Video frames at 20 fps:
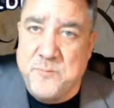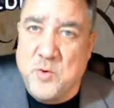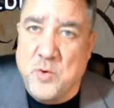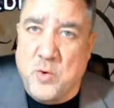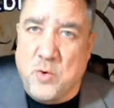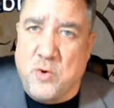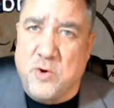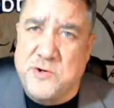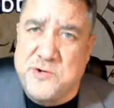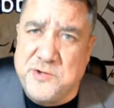
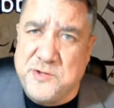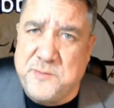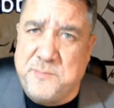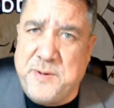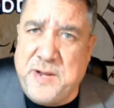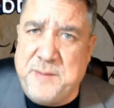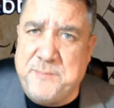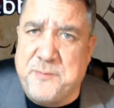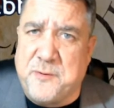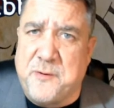Or to the
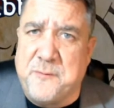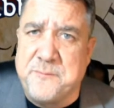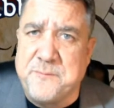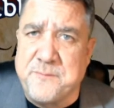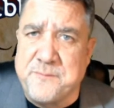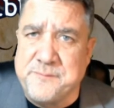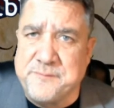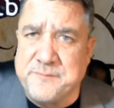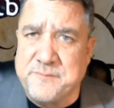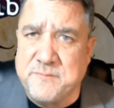people.
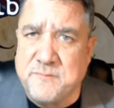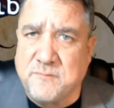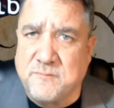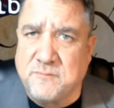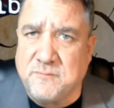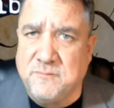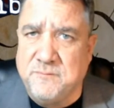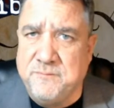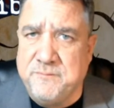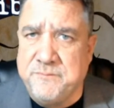
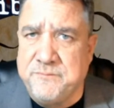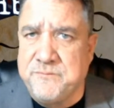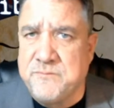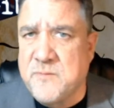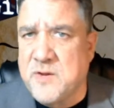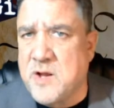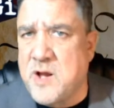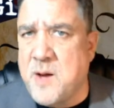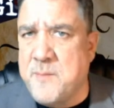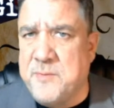
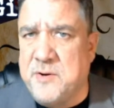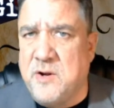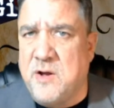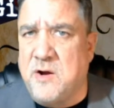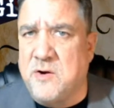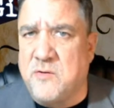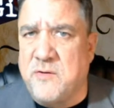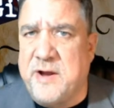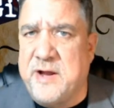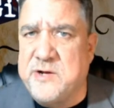Common
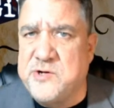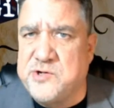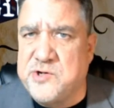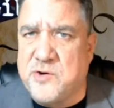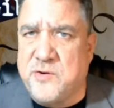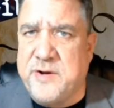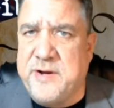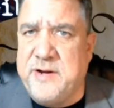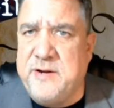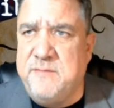law grand
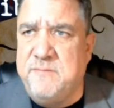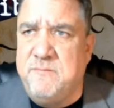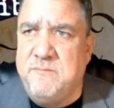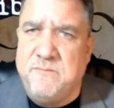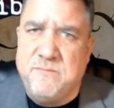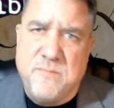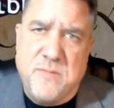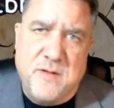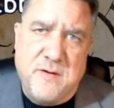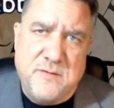jury,
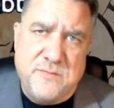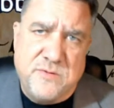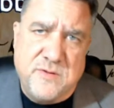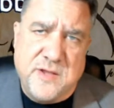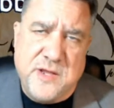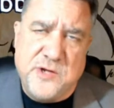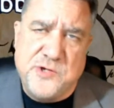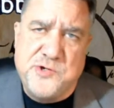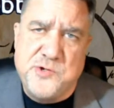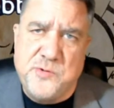
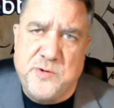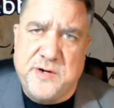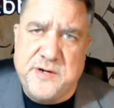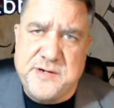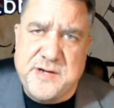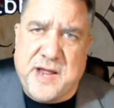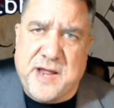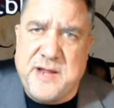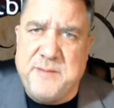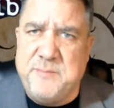issue an
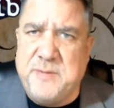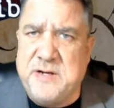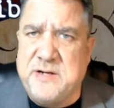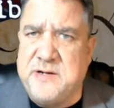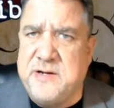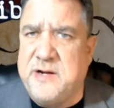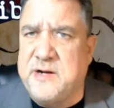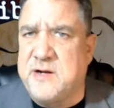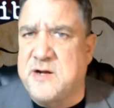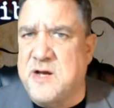
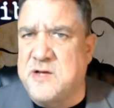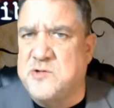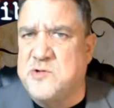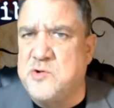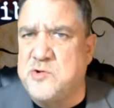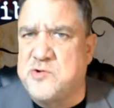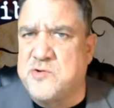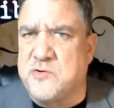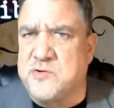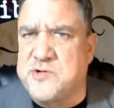indictment, get a
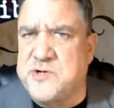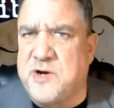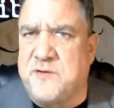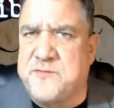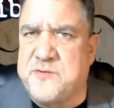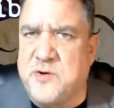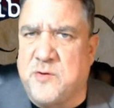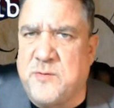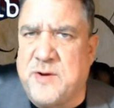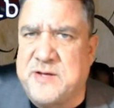constitutional
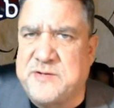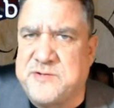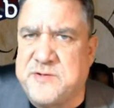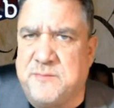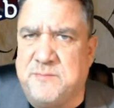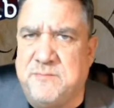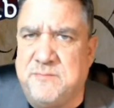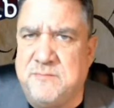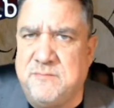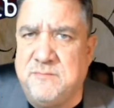sheriff to arrest
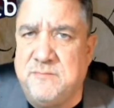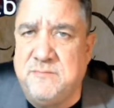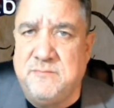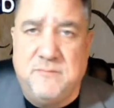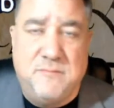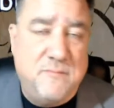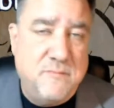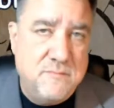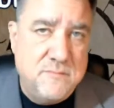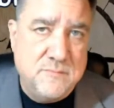them.
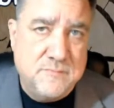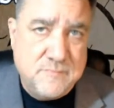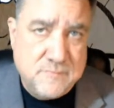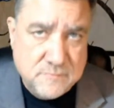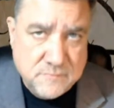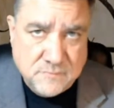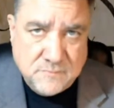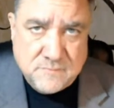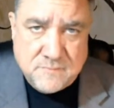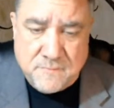
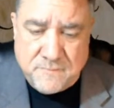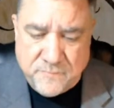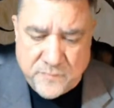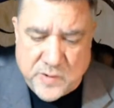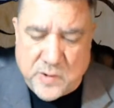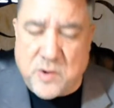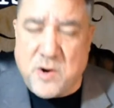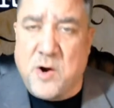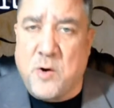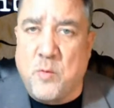
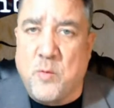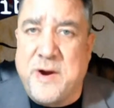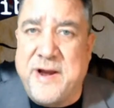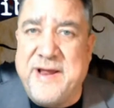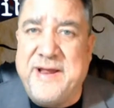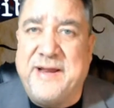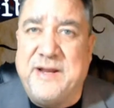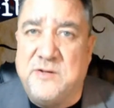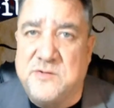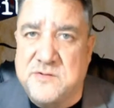There are
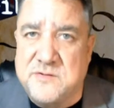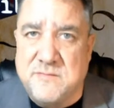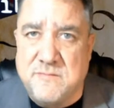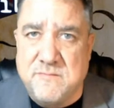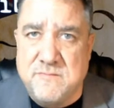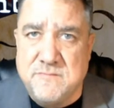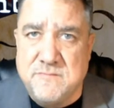ways.